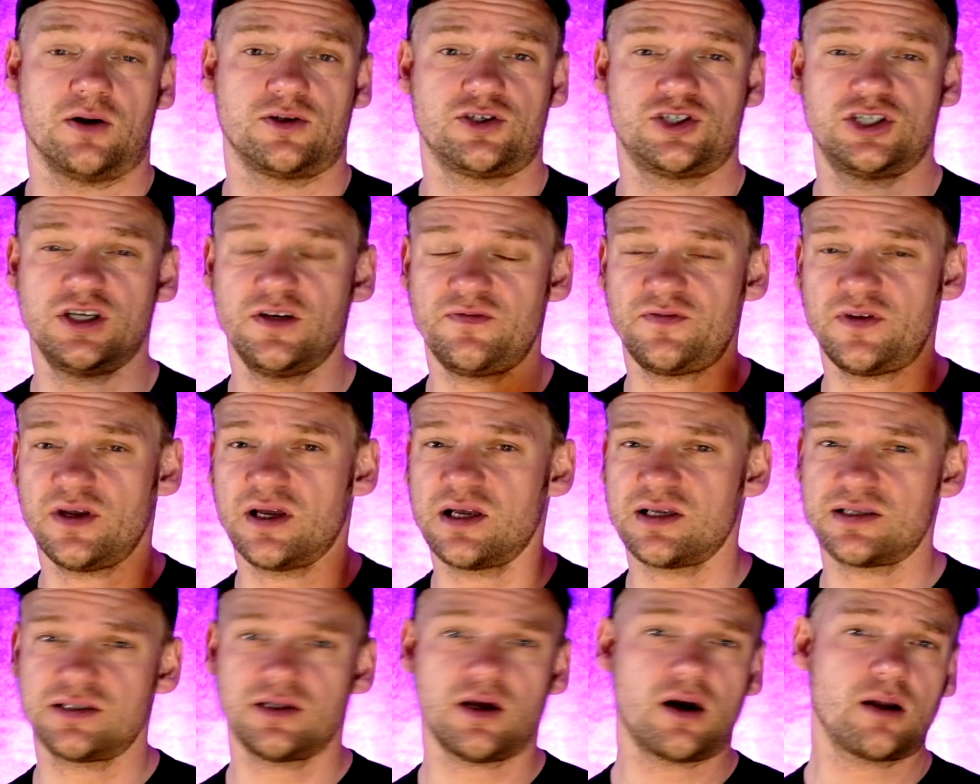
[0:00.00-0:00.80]
Shifting
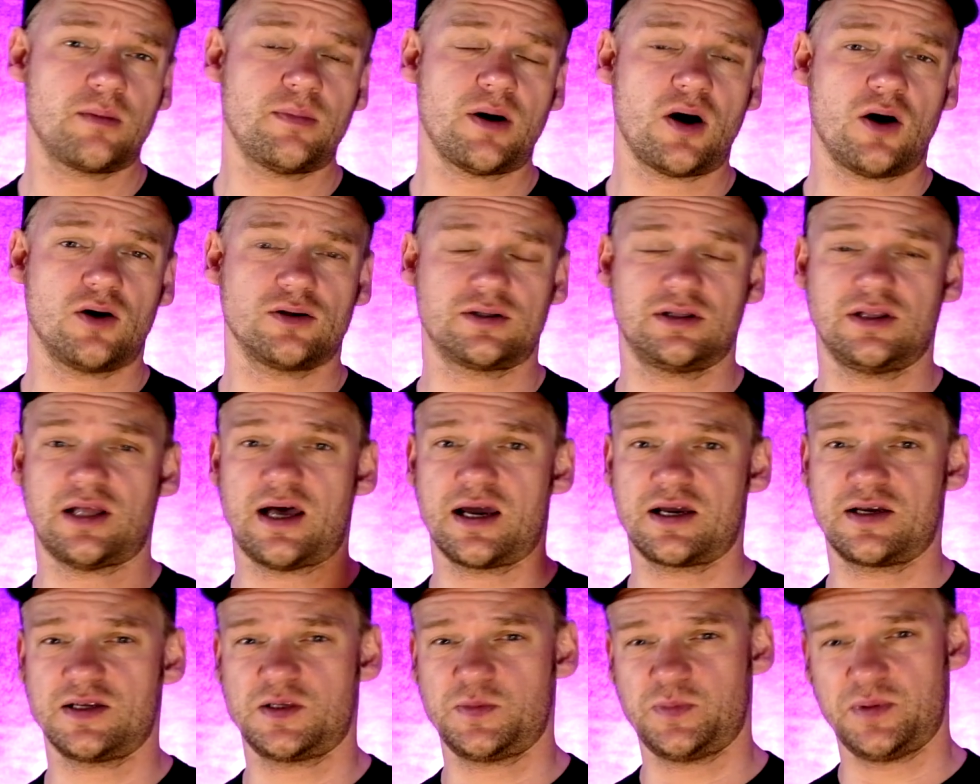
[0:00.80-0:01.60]
is not about
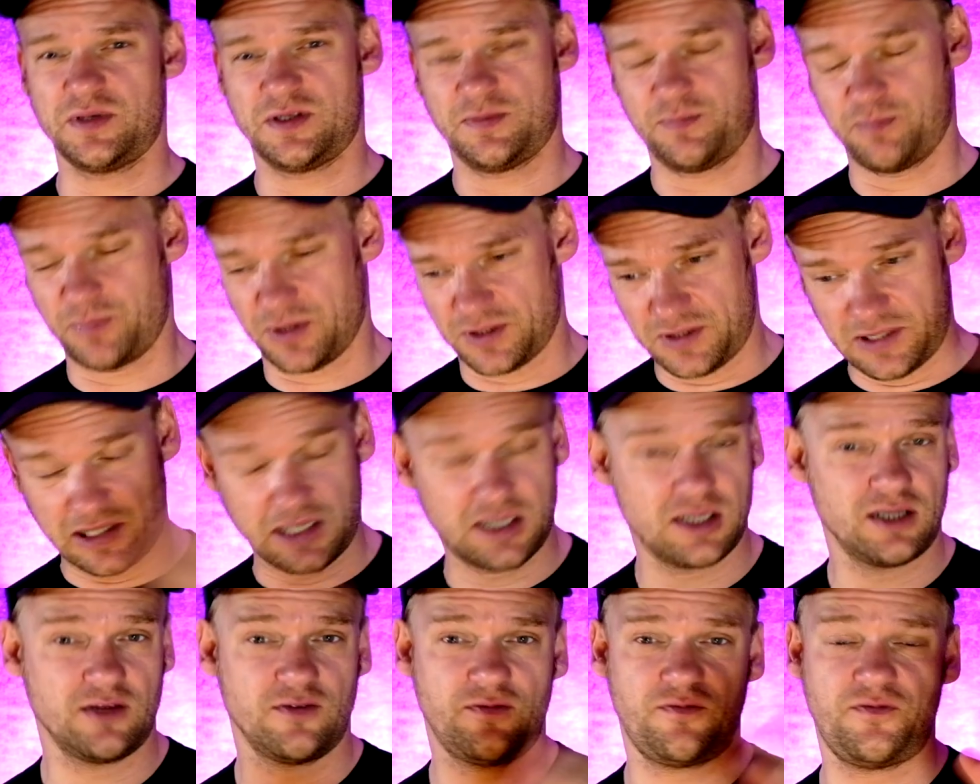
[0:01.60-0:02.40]
like a
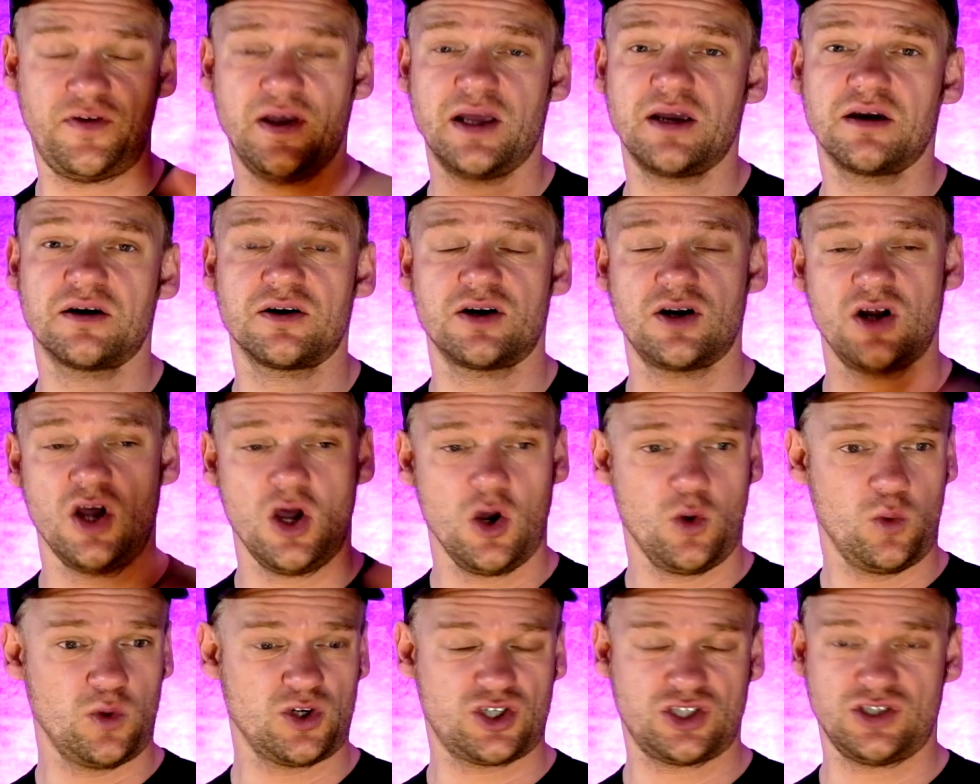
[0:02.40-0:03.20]
particular finger
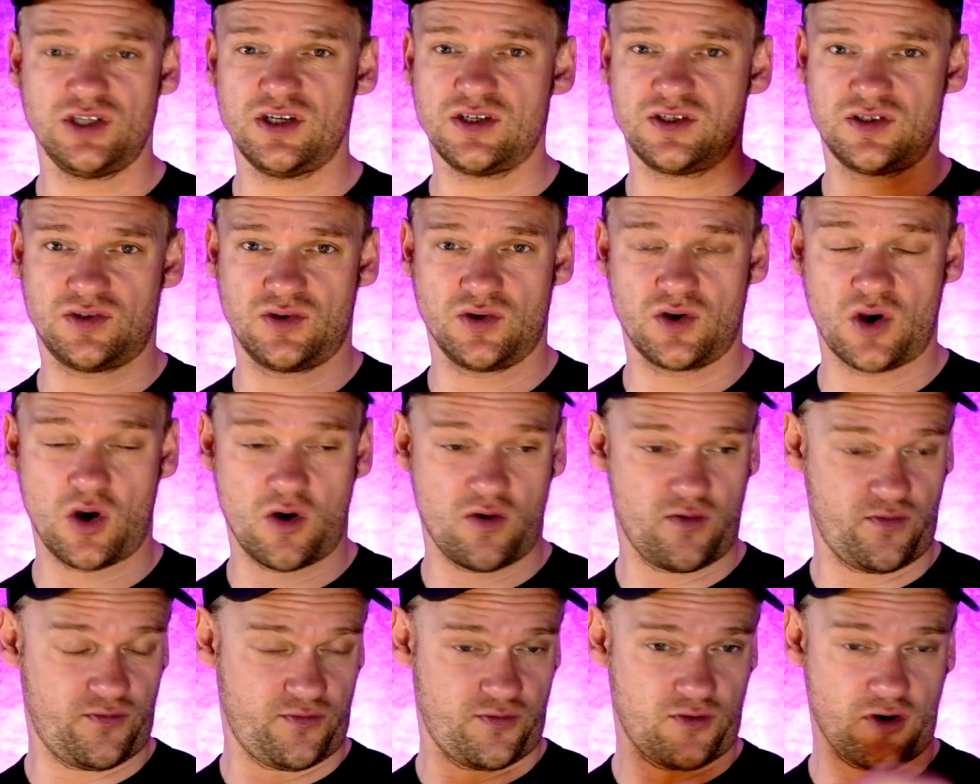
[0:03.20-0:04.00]
which needs to go
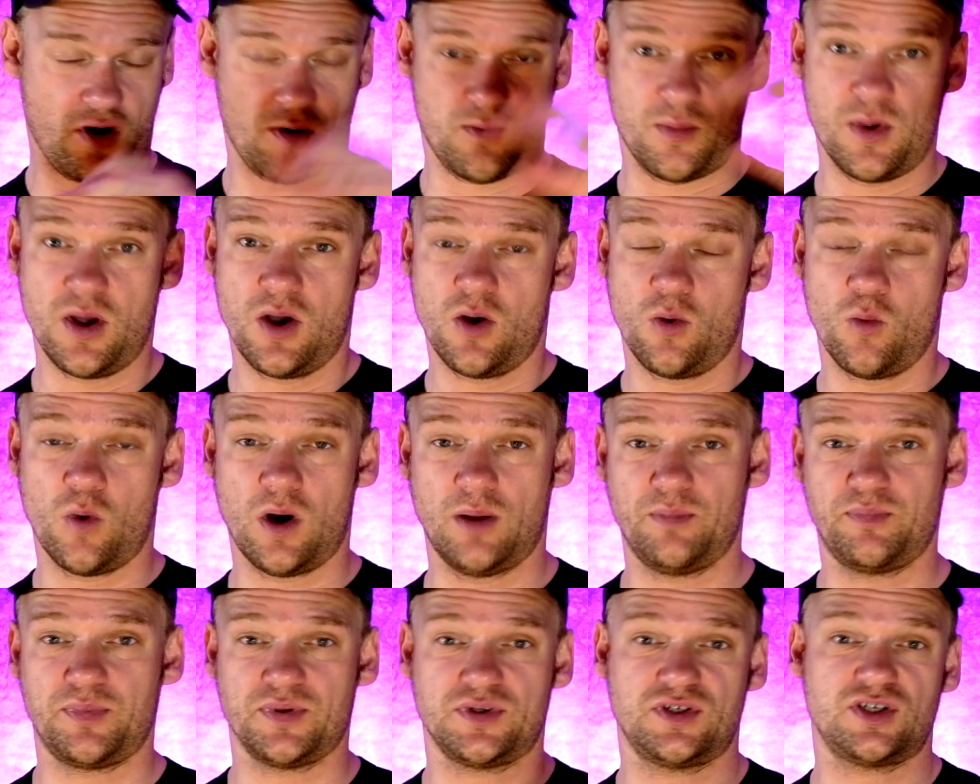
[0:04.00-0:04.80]
from
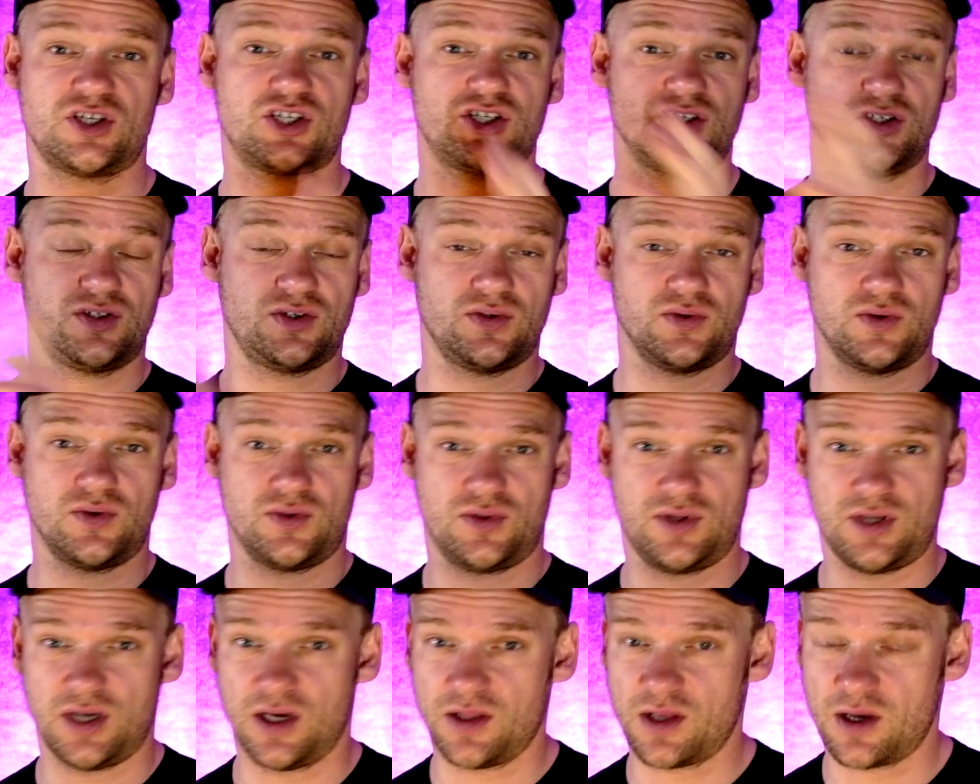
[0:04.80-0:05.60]
one position to
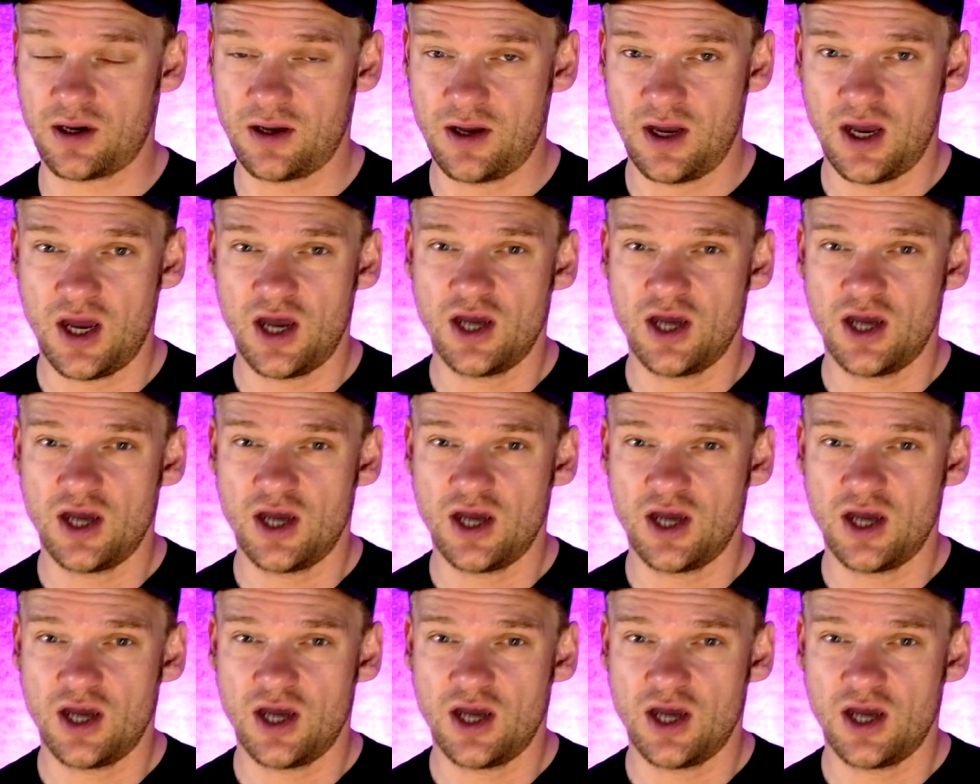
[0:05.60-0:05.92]
the other.